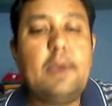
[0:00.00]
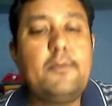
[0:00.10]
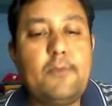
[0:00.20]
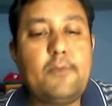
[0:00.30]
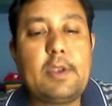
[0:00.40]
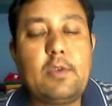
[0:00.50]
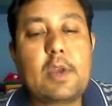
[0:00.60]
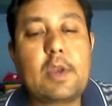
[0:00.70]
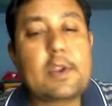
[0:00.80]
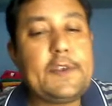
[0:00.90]
when you are
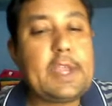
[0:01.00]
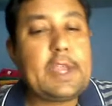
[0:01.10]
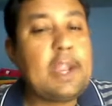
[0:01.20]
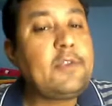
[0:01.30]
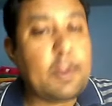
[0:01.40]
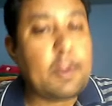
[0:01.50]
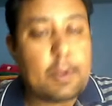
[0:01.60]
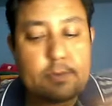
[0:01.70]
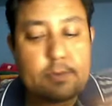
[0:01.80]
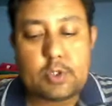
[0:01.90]
creating a table.
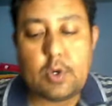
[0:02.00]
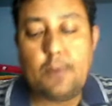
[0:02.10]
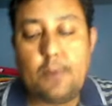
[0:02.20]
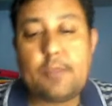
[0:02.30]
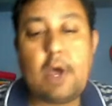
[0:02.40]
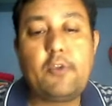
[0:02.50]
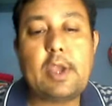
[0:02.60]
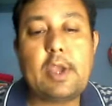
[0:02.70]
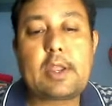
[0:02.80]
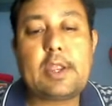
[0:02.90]
So now we are
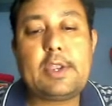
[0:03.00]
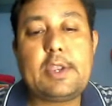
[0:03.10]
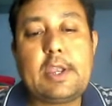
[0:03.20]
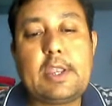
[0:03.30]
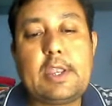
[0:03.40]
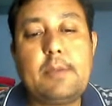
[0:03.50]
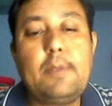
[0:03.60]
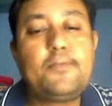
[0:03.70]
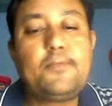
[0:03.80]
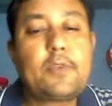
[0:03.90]
creating a table.
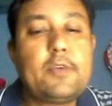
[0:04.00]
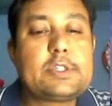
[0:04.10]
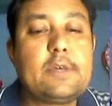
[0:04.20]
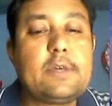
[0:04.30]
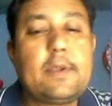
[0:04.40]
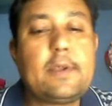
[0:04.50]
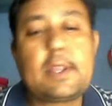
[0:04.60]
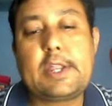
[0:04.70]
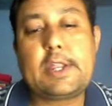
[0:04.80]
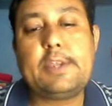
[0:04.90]
First of all,
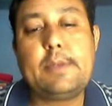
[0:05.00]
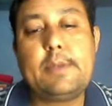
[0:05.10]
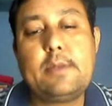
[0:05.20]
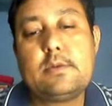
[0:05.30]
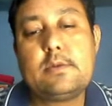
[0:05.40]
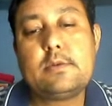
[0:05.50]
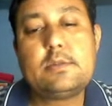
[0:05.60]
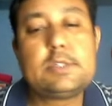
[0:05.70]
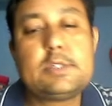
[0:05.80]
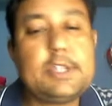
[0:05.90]
create table
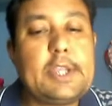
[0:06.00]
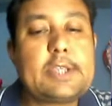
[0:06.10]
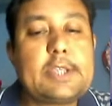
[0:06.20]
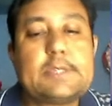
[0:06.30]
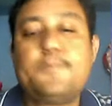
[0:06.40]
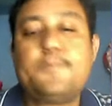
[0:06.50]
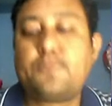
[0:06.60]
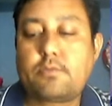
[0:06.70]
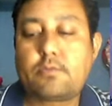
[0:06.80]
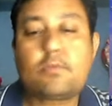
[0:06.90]
syntax.
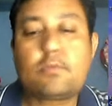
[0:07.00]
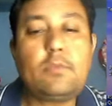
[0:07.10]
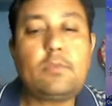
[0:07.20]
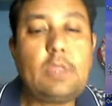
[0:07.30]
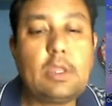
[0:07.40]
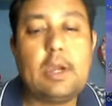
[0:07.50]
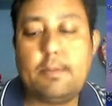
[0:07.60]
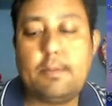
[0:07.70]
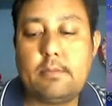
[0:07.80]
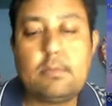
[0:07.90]

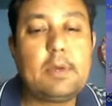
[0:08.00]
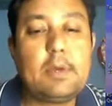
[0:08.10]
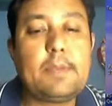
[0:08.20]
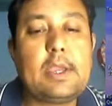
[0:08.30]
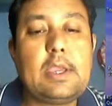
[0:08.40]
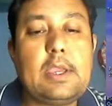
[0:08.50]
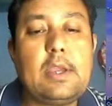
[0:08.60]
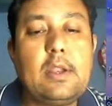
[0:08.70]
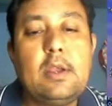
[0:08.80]
I'm applying here